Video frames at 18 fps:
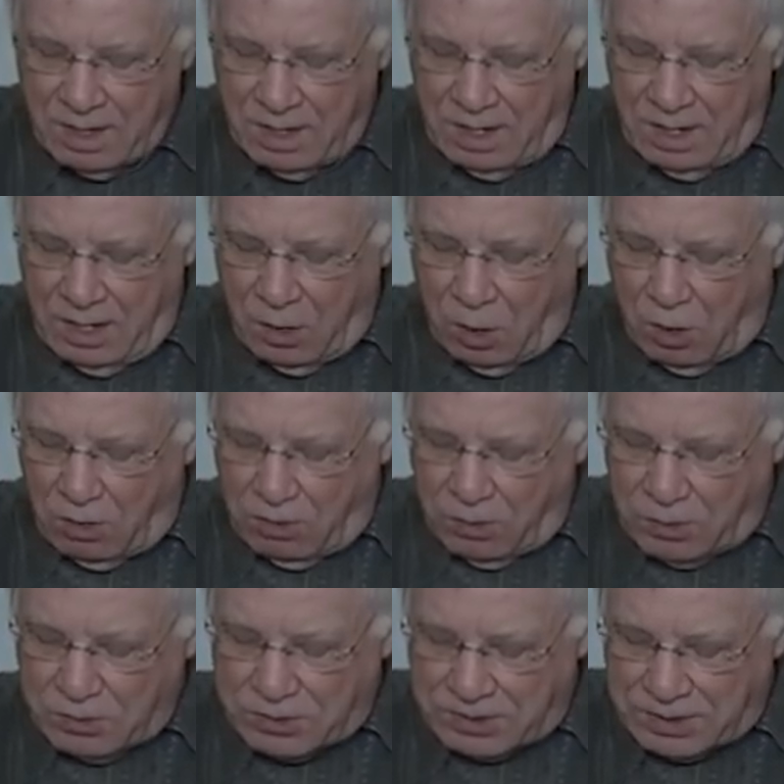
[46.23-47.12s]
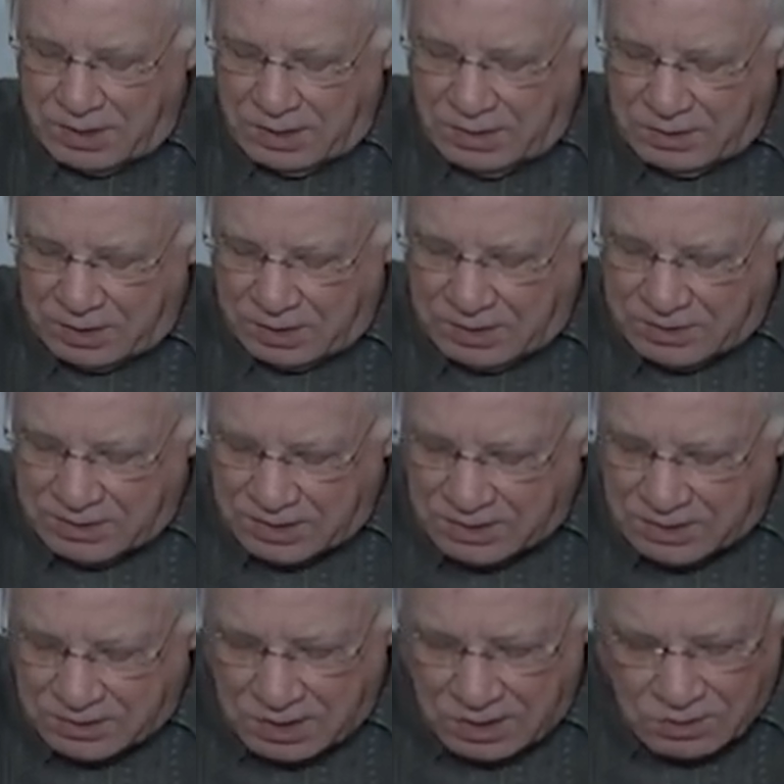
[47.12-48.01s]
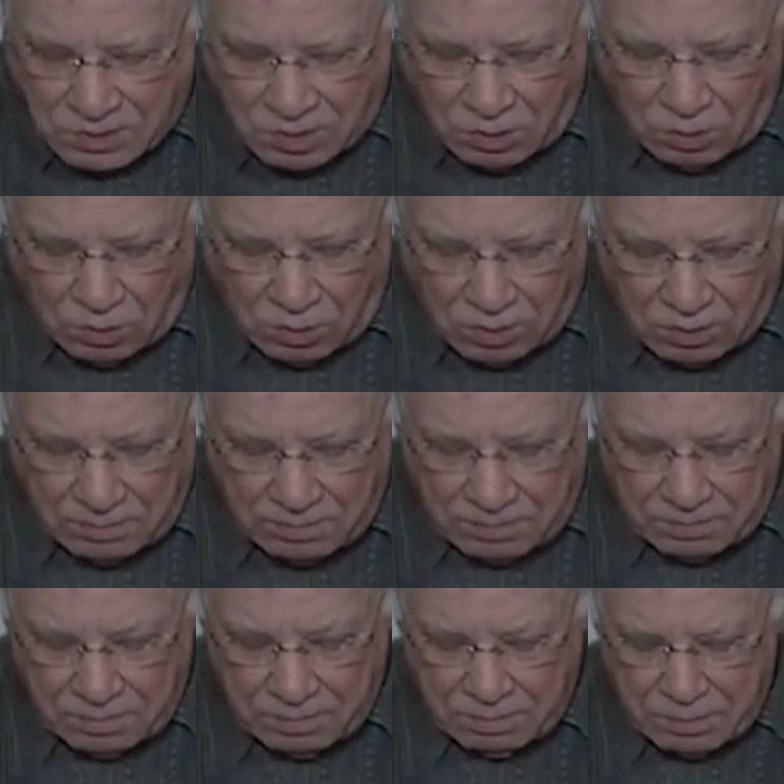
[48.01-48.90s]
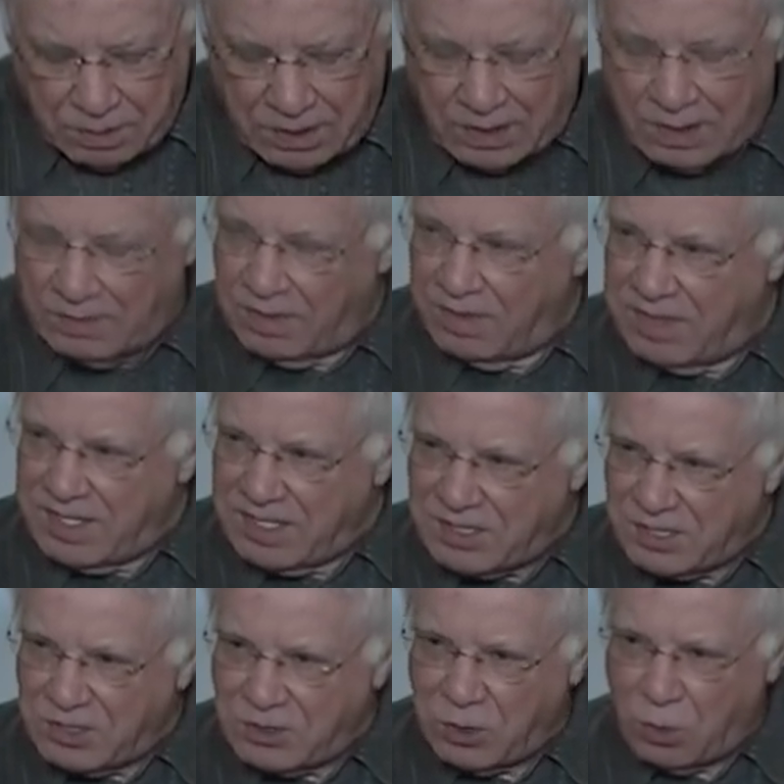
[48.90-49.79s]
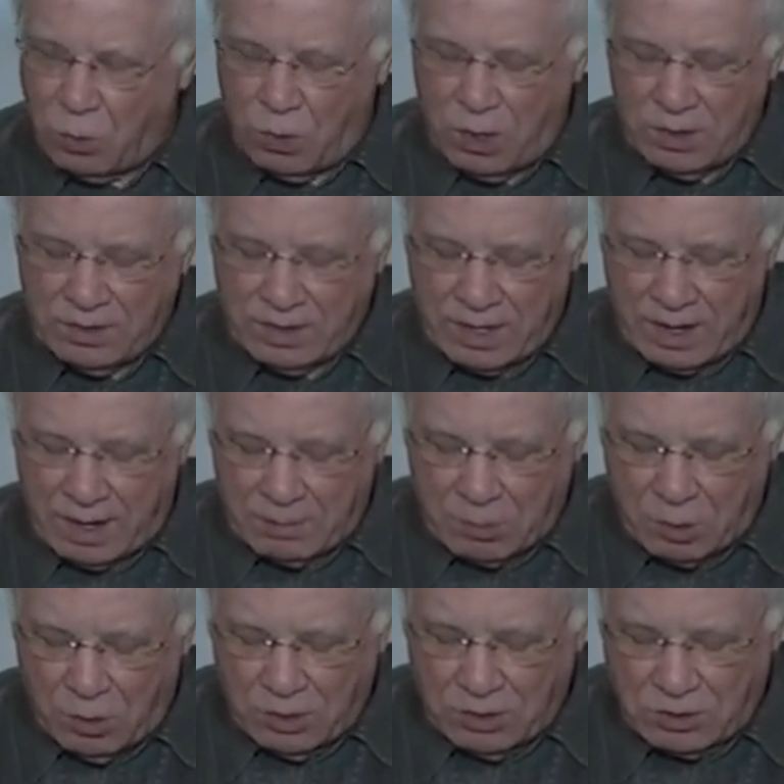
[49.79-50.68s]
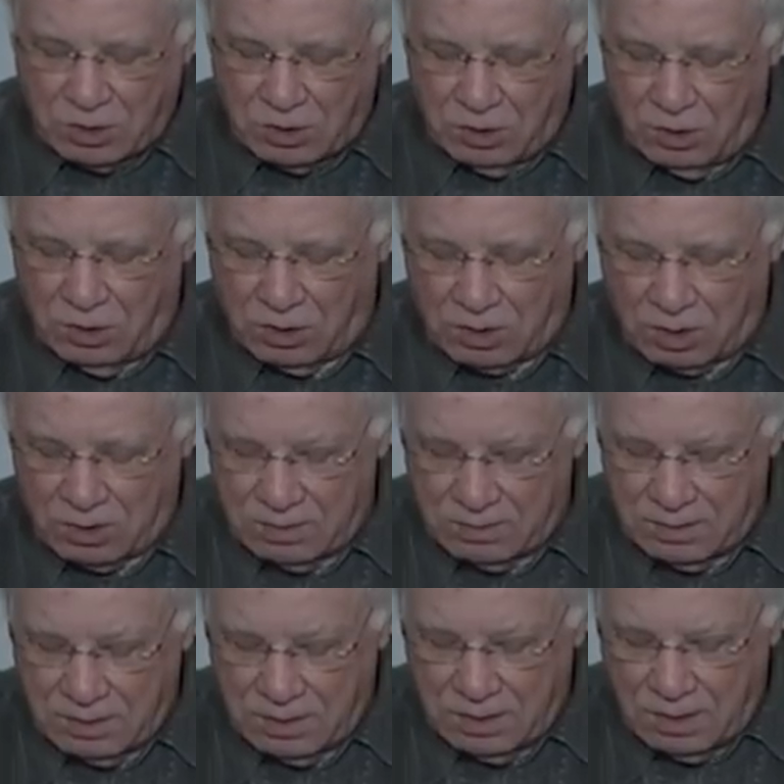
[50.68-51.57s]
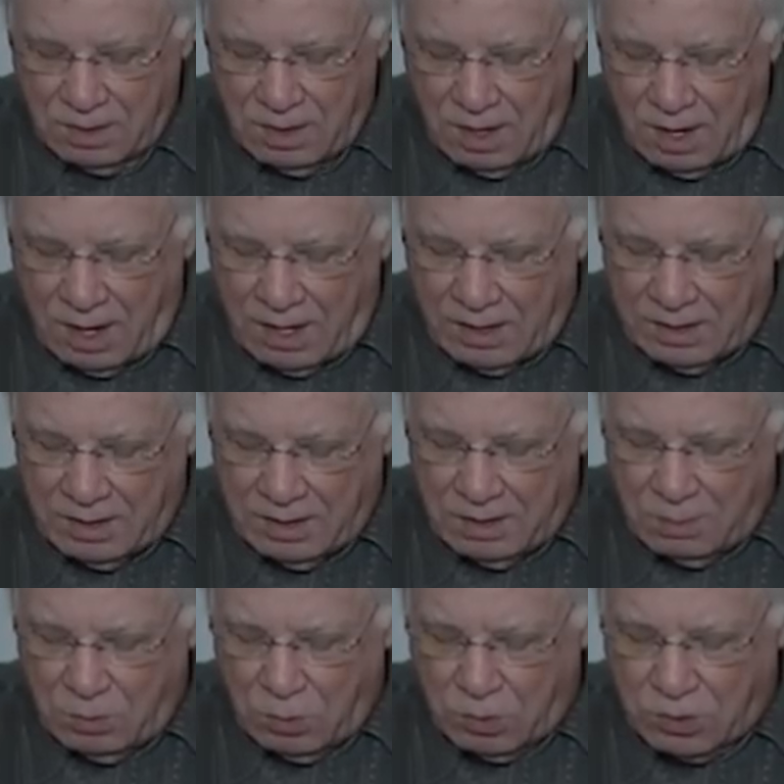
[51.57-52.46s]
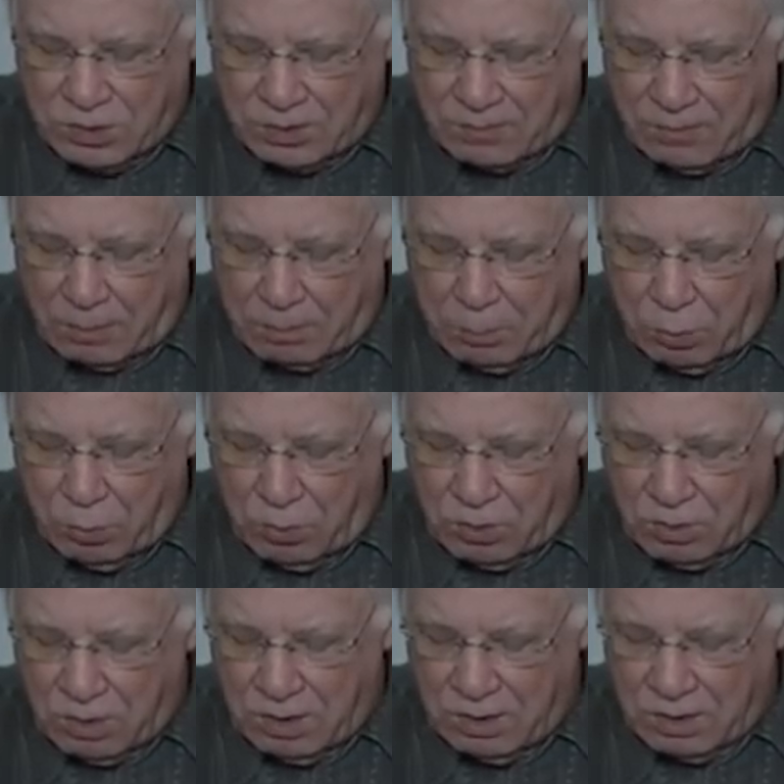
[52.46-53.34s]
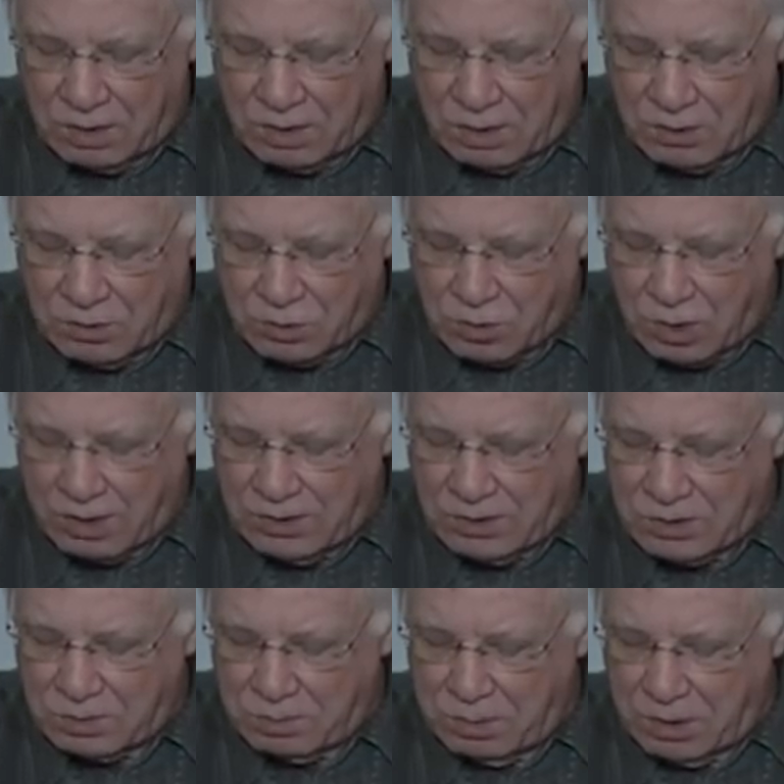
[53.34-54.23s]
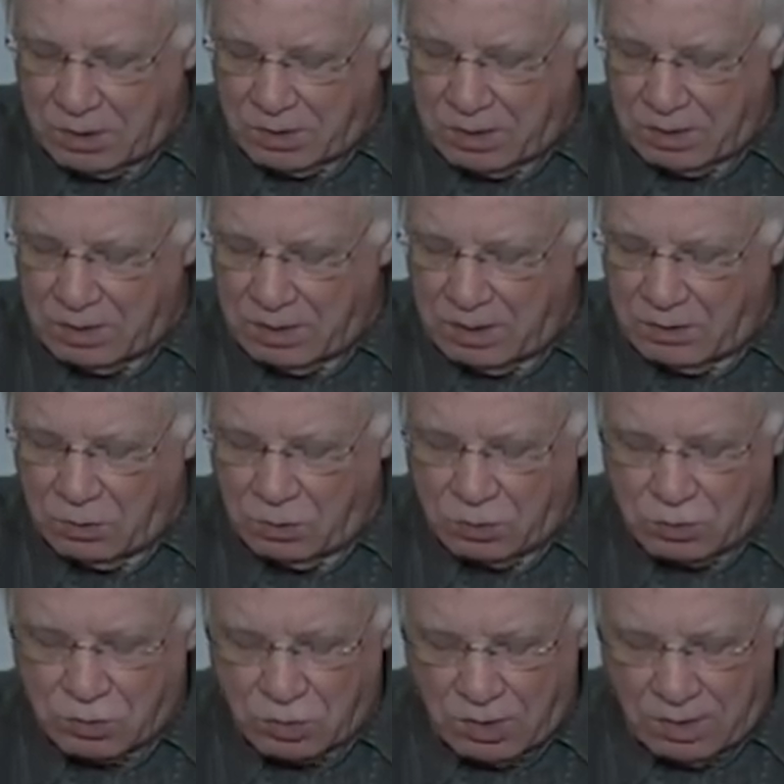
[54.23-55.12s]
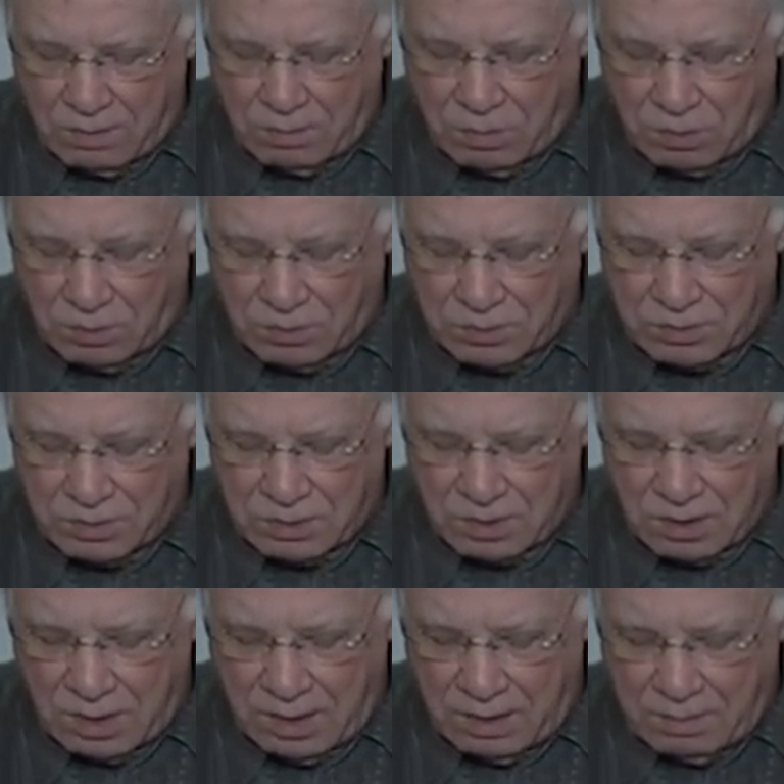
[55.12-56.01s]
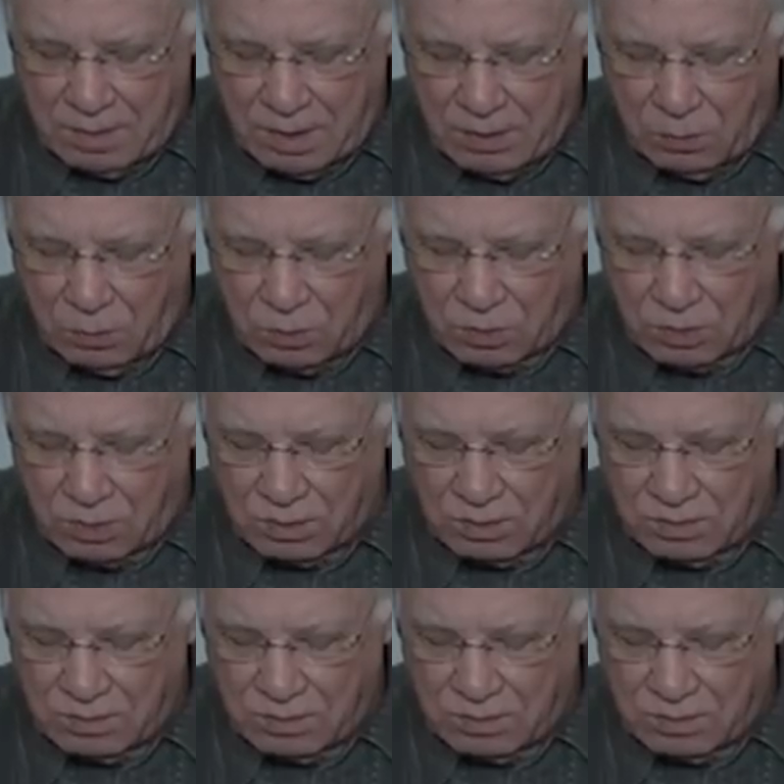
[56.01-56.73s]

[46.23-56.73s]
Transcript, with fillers: and all those things exist, says the Lord, but um, this is the one that I'm going to look on him who is of a poor and a contrite spirit and who trembles at my word.